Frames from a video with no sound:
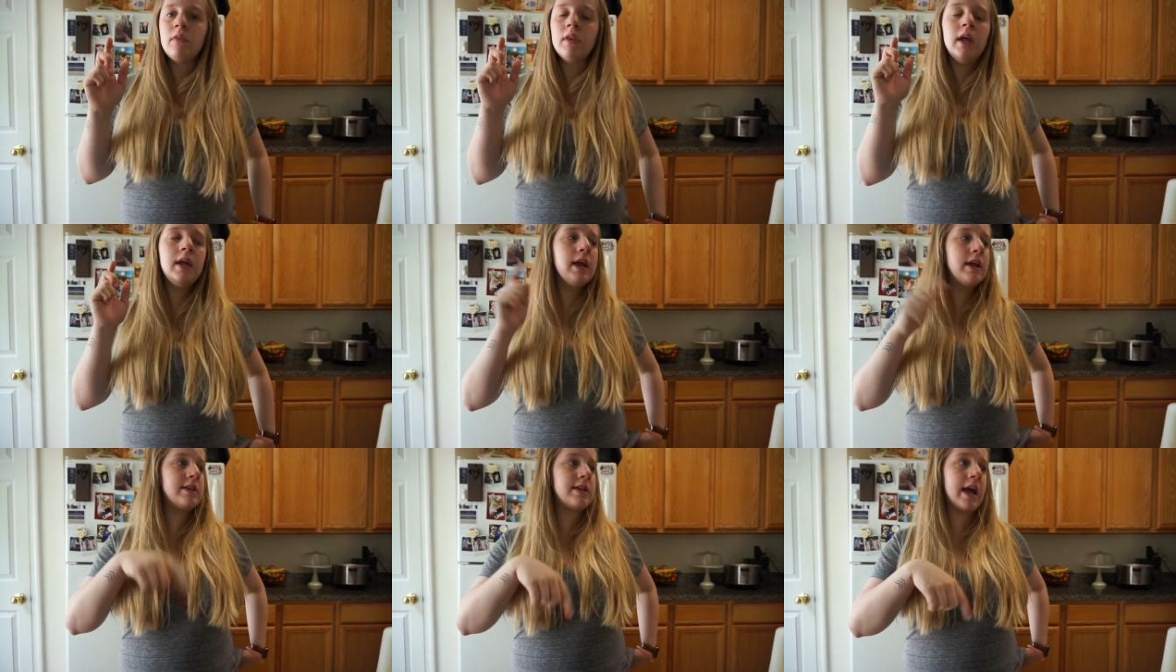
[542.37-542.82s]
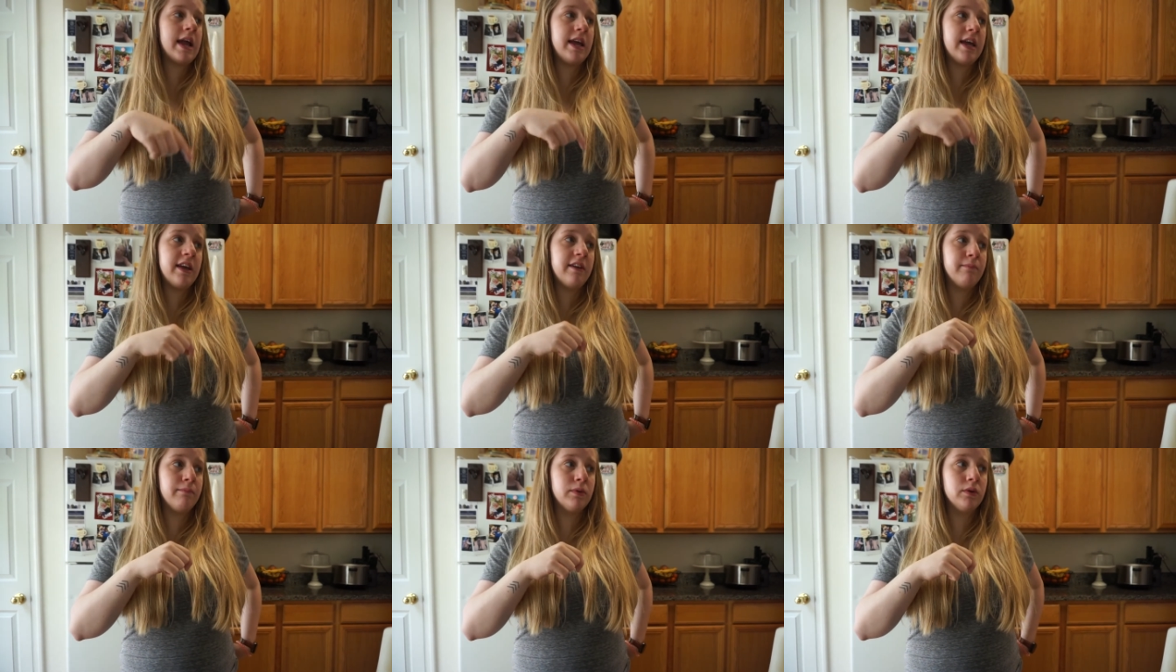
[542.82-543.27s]
And
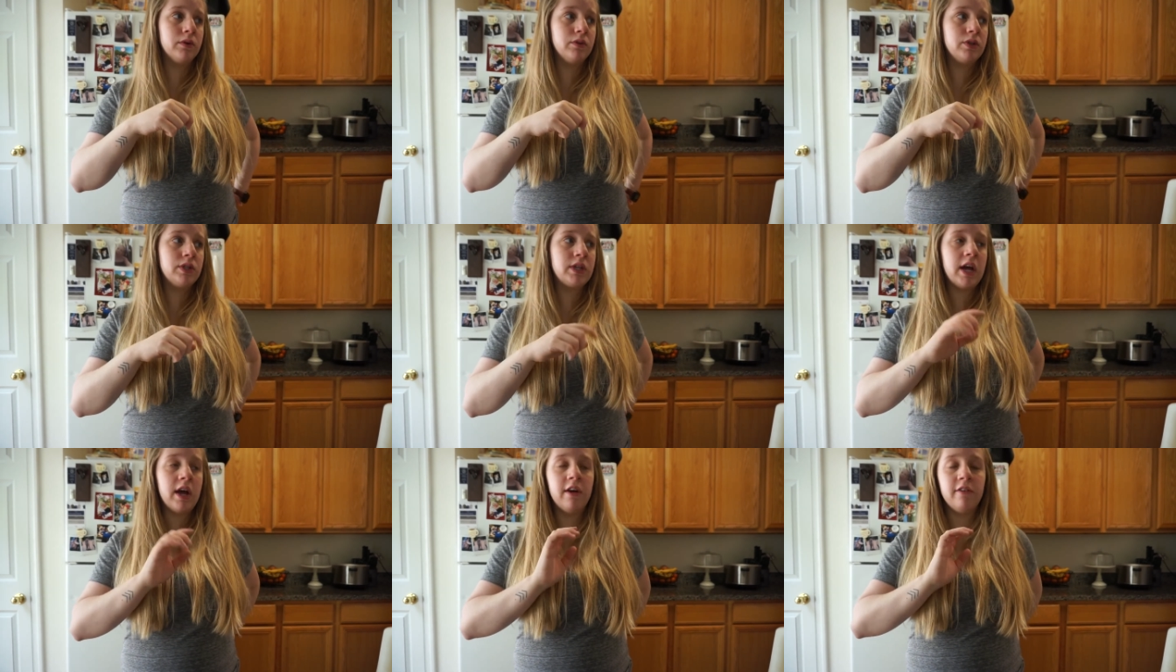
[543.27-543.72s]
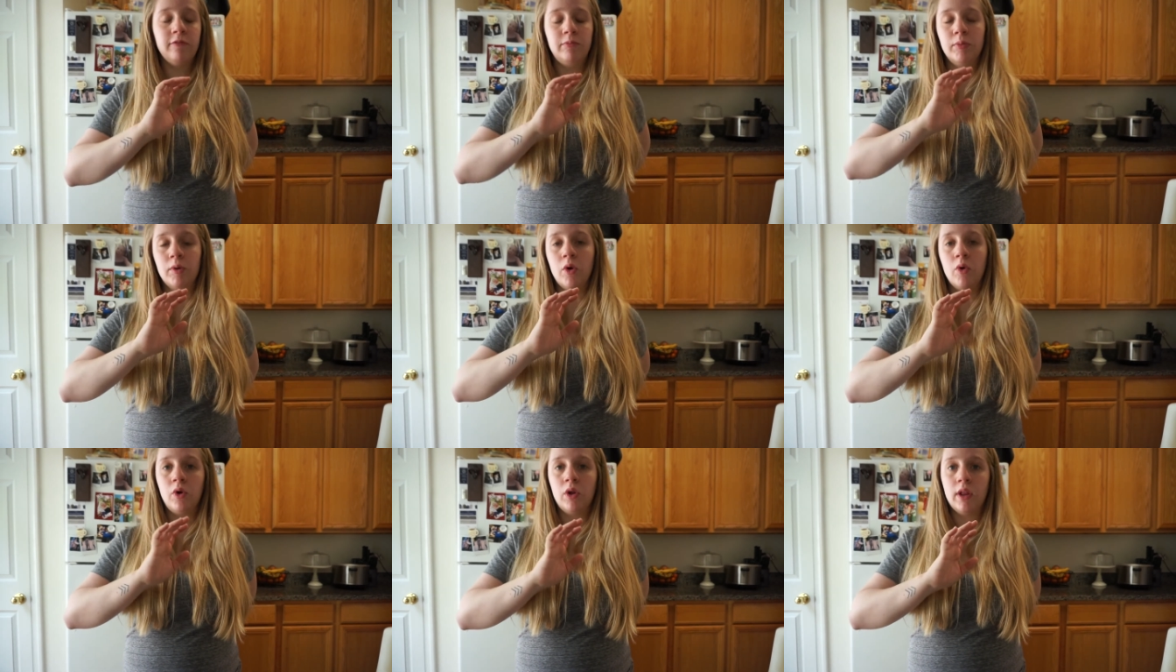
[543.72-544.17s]
Tank and Bruce have
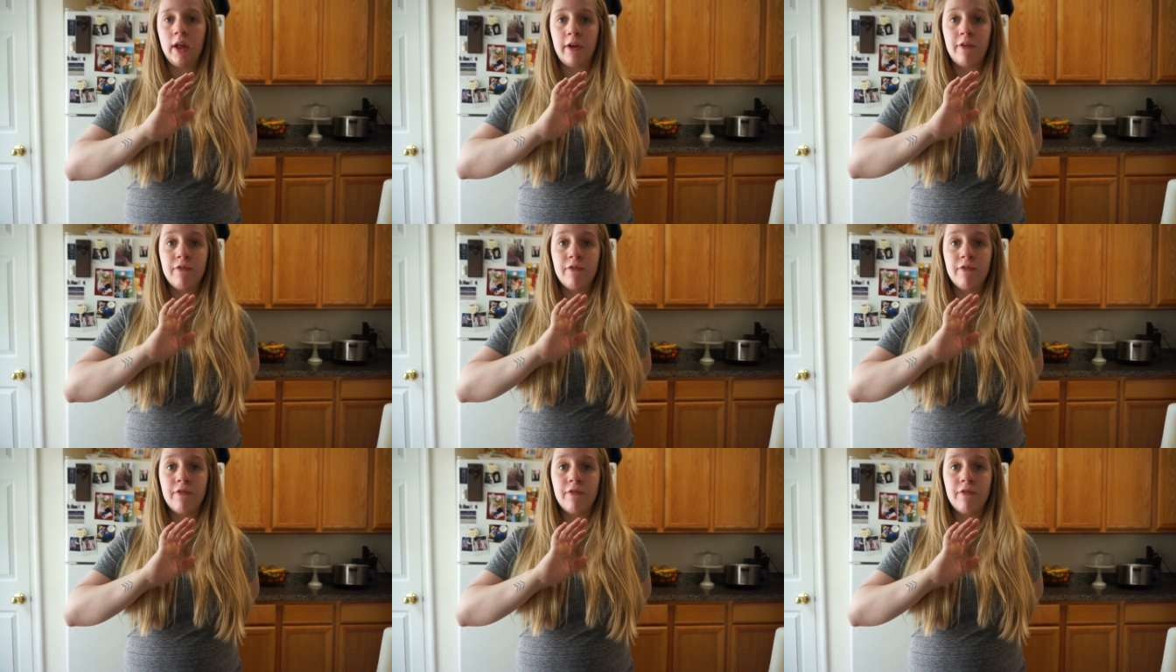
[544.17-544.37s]
broke like